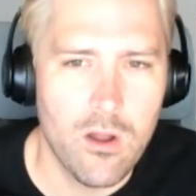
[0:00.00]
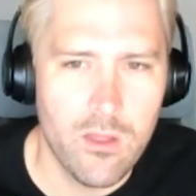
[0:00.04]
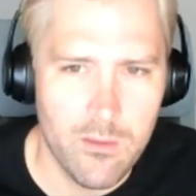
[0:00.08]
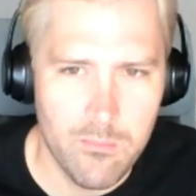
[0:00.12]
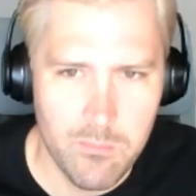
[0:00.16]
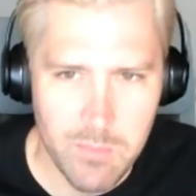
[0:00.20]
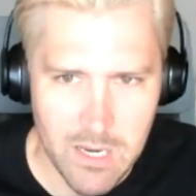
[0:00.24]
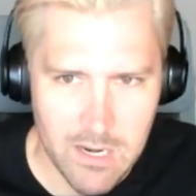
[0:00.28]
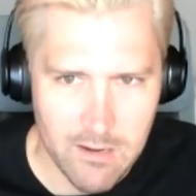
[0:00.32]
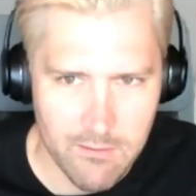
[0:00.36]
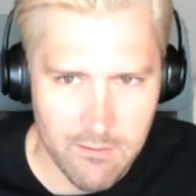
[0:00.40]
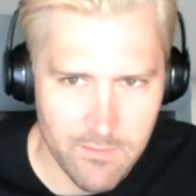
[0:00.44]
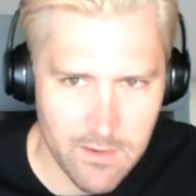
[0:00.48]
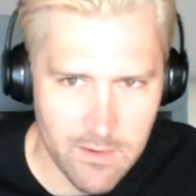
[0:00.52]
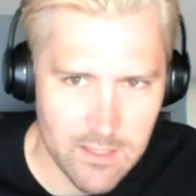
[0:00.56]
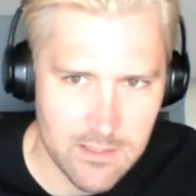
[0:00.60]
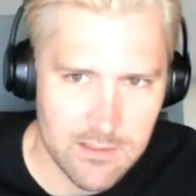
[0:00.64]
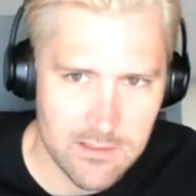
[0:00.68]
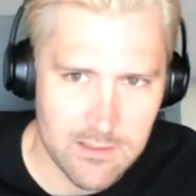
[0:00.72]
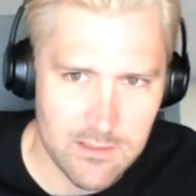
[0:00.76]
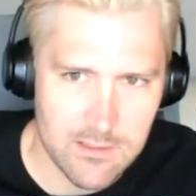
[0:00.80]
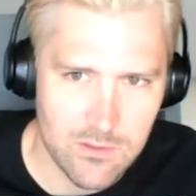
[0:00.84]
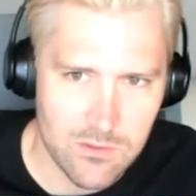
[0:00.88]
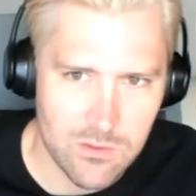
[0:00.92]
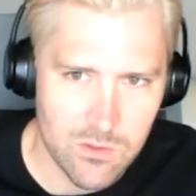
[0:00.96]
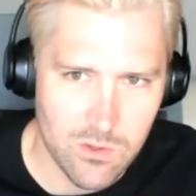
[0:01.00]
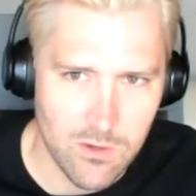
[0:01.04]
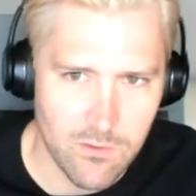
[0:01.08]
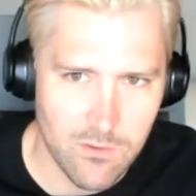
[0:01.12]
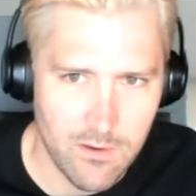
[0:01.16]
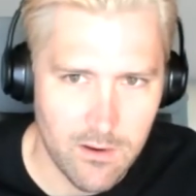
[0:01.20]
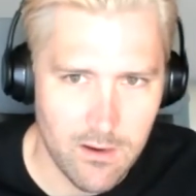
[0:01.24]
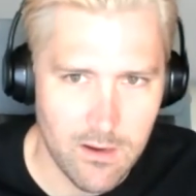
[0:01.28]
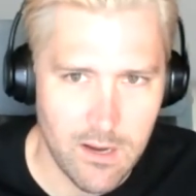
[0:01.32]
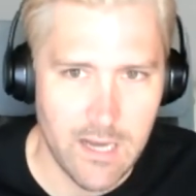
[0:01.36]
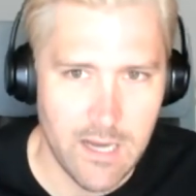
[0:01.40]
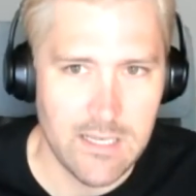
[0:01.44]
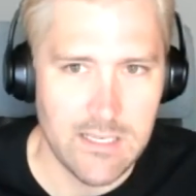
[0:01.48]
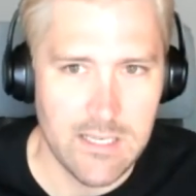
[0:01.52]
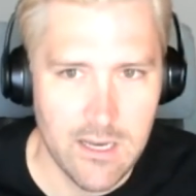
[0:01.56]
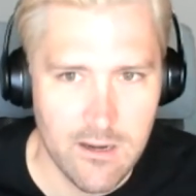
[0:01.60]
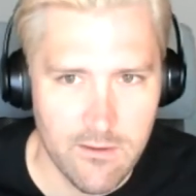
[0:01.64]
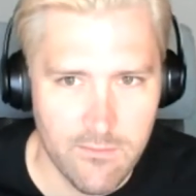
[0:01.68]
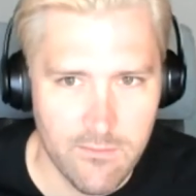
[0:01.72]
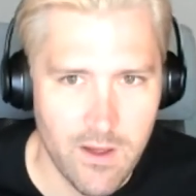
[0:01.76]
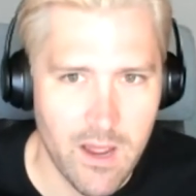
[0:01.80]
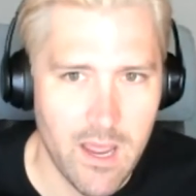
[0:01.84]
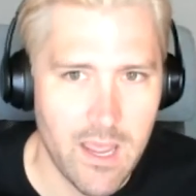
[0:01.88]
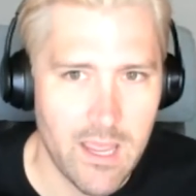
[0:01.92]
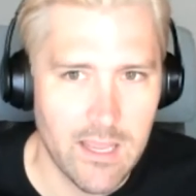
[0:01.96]
the benefits to sort of
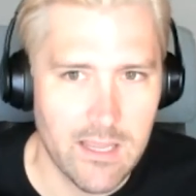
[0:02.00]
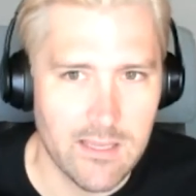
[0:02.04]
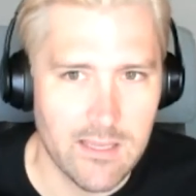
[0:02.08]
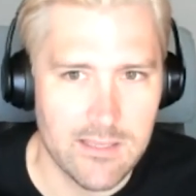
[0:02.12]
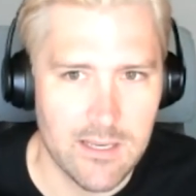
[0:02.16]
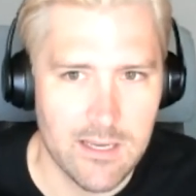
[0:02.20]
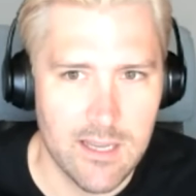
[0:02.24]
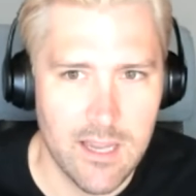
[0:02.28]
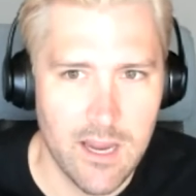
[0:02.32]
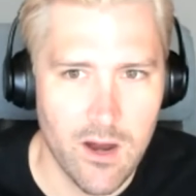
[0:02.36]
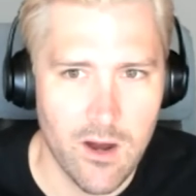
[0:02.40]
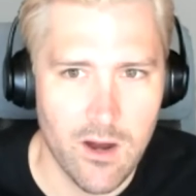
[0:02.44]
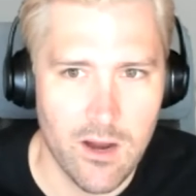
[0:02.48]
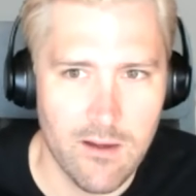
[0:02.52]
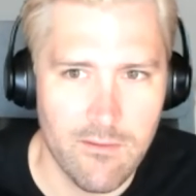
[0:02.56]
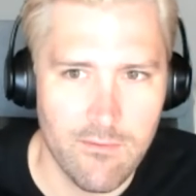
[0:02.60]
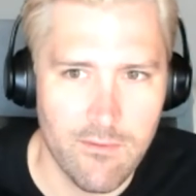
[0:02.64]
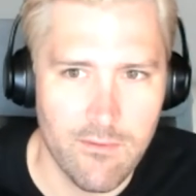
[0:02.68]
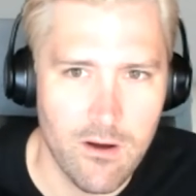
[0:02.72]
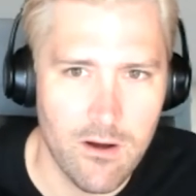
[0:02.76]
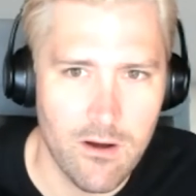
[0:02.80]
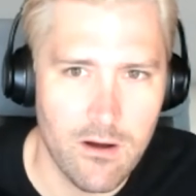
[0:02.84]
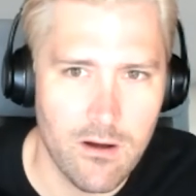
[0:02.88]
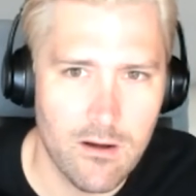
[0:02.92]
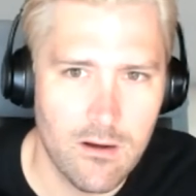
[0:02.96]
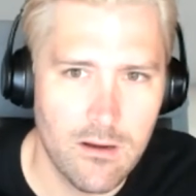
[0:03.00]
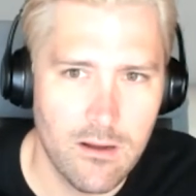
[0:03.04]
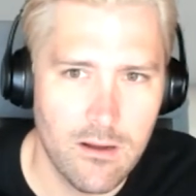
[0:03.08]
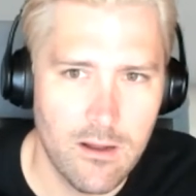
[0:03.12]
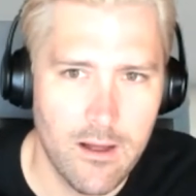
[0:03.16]
identifying as a caregiver